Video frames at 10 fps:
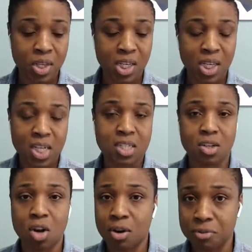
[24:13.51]
Less
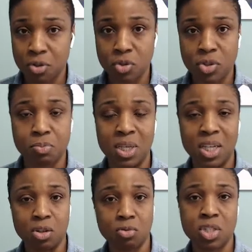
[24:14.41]
offers,
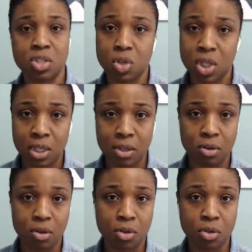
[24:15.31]
being crystal
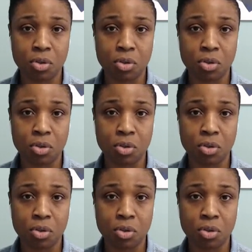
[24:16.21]
clear on